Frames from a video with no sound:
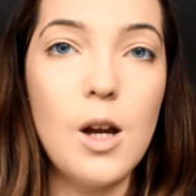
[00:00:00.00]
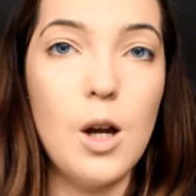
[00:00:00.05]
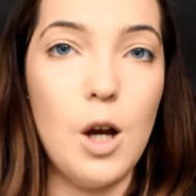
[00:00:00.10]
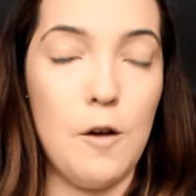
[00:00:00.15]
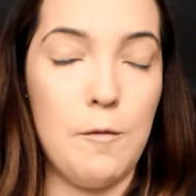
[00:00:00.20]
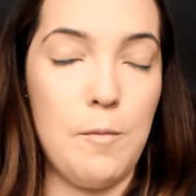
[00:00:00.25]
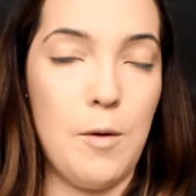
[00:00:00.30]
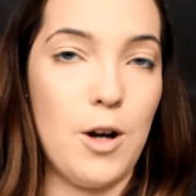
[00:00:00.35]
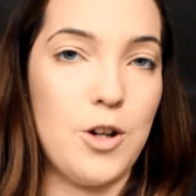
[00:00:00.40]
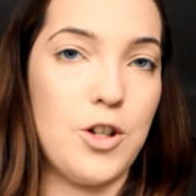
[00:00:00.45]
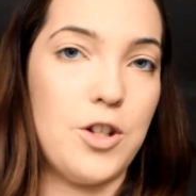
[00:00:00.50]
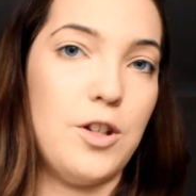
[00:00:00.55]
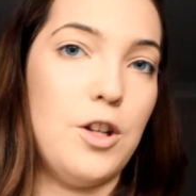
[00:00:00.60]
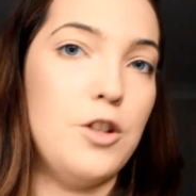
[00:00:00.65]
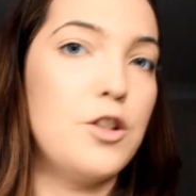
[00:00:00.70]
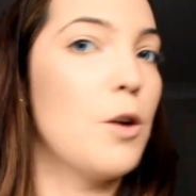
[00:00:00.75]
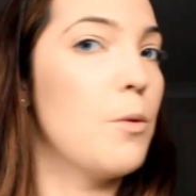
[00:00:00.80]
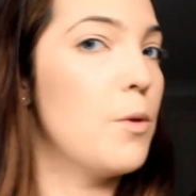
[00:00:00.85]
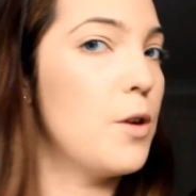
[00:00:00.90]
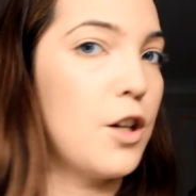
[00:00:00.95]
of brushes and you
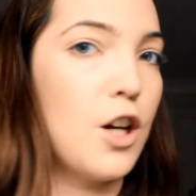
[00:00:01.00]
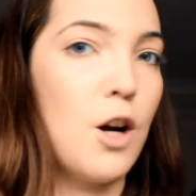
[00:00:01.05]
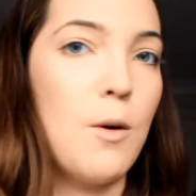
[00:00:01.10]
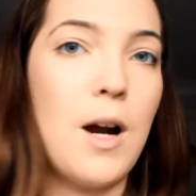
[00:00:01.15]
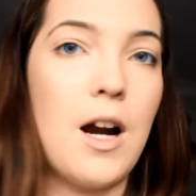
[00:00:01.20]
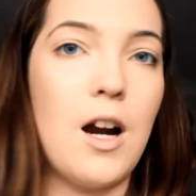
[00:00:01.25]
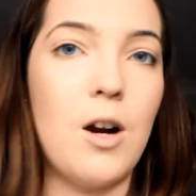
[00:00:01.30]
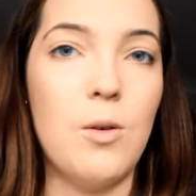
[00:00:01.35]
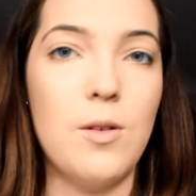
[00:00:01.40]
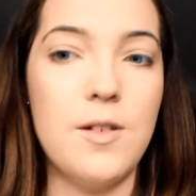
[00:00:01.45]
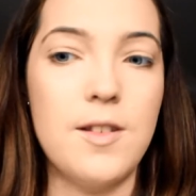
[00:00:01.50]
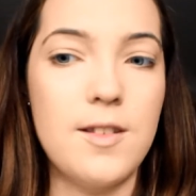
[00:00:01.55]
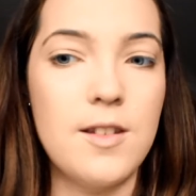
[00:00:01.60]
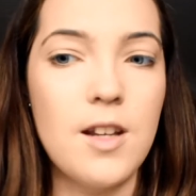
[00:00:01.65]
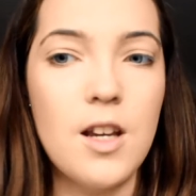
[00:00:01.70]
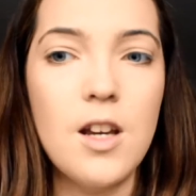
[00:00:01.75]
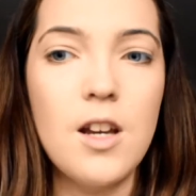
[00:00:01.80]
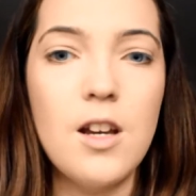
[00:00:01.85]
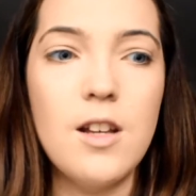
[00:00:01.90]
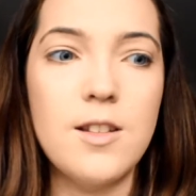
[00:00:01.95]
don't want to go out and
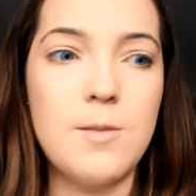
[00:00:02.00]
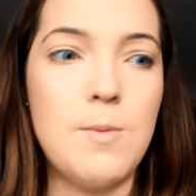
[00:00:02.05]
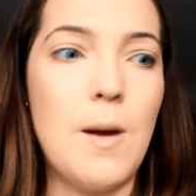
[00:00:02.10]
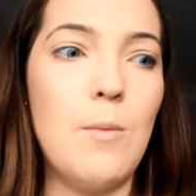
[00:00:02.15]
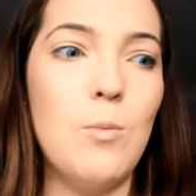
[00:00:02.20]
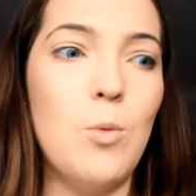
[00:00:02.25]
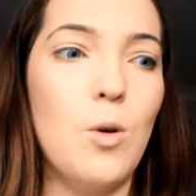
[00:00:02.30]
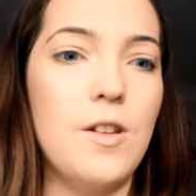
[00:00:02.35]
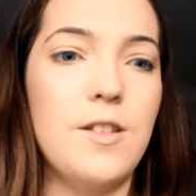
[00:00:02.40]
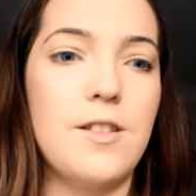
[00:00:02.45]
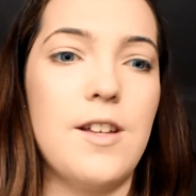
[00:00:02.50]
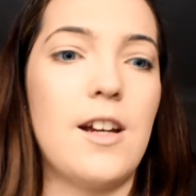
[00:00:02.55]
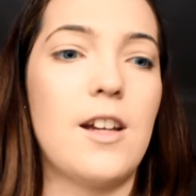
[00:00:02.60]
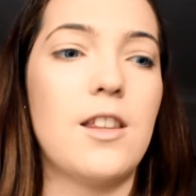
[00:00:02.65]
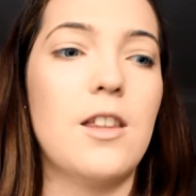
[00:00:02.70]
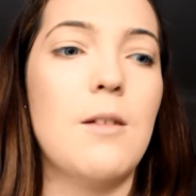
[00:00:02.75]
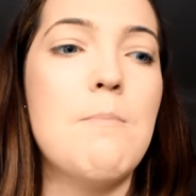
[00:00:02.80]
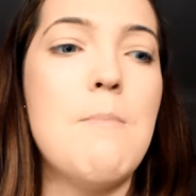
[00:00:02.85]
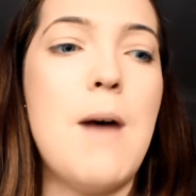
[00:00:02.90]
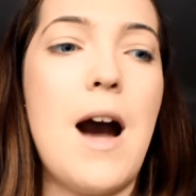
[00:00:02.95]
spend ones like
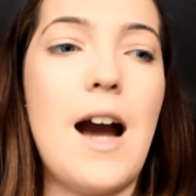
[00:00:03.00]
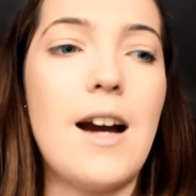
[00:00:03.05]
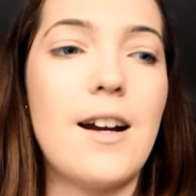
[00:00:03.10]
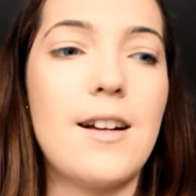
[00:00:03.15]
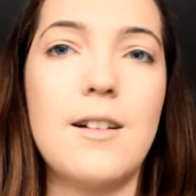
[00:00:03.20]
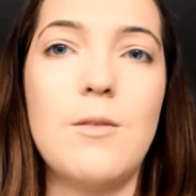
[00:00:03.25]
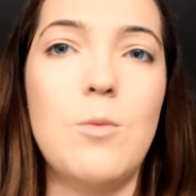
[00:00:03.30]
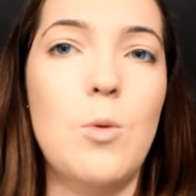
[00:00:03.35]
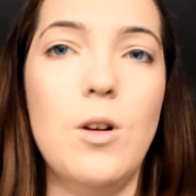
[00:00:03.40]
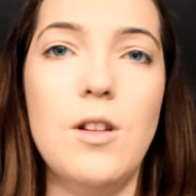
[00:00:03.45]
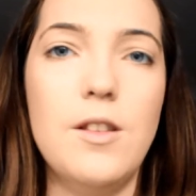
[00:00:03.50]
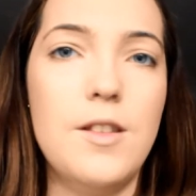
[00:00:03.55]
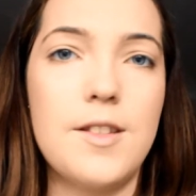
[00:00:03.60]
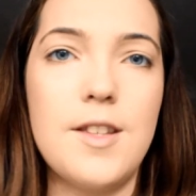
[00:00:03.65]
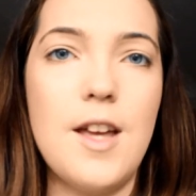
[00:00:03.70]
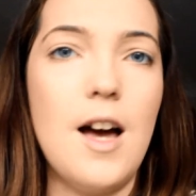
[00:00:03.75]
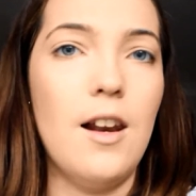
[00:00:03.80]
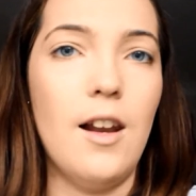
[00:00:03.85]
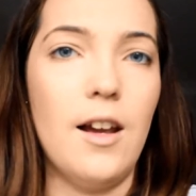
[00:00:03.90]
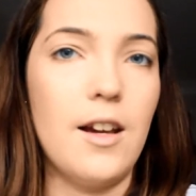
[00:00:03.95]
the MAC ones
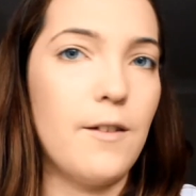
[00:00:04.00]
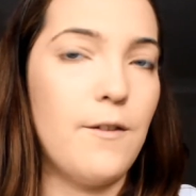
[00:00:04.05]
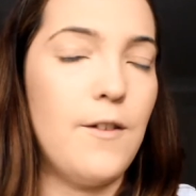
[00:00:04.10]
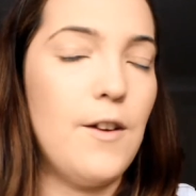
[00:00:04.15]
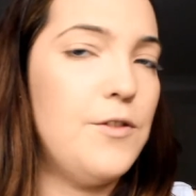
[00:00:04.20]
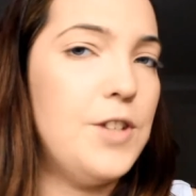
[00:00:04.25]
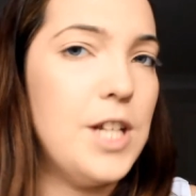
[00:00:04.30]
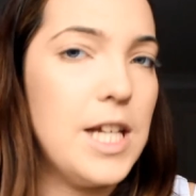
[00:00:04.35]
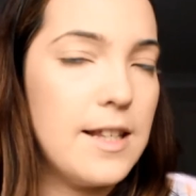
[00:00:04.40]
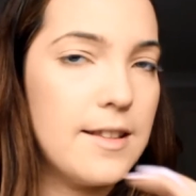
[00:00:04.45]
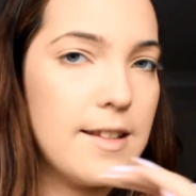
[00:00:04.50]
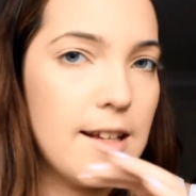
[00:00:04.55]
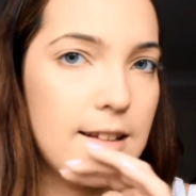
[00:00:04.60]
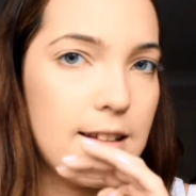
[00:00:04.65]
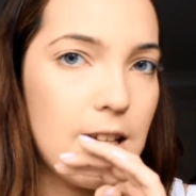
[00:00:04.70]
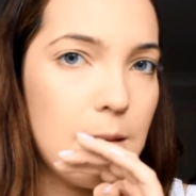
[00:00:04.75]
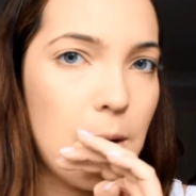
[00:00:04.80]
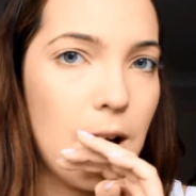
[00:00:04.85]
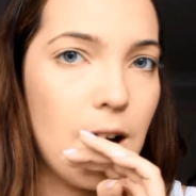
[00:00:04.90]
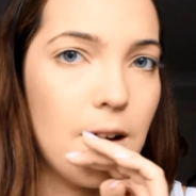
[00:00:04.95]
that are like
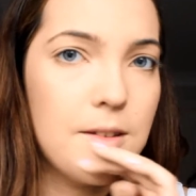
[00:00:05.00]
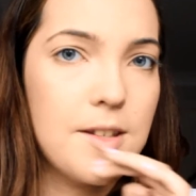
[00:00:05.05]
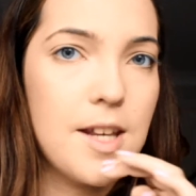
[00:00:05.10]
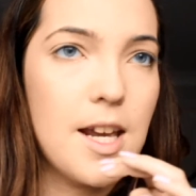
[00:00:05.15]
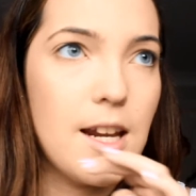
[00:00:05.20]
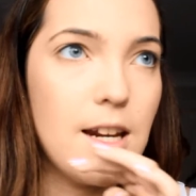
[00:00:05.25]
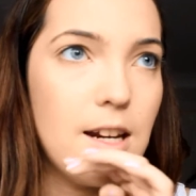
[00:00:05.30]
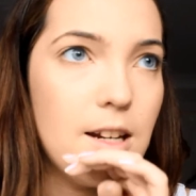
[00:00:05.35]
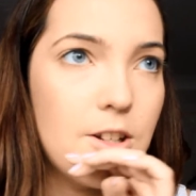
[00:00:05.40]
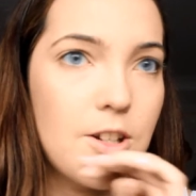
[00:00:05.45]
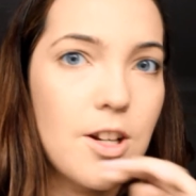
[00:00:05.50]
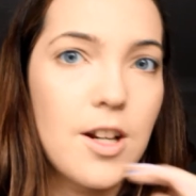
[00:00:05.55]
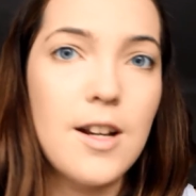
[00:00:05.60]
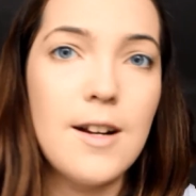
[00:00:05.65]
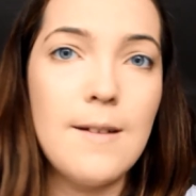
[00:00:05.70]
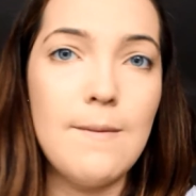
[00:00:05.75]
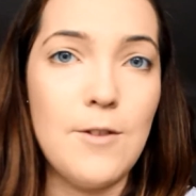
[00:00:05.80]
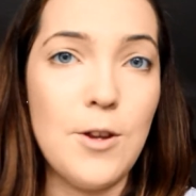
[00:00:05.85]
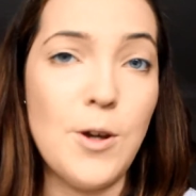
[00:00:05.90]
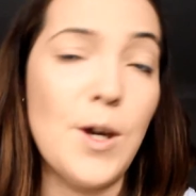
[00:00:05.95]
£15–16 each.
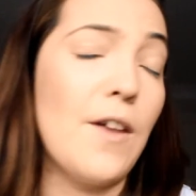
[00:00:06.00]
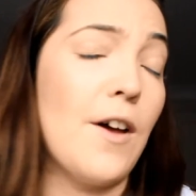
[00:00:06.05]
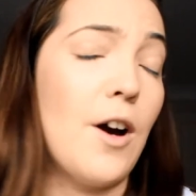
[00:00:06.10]
You get a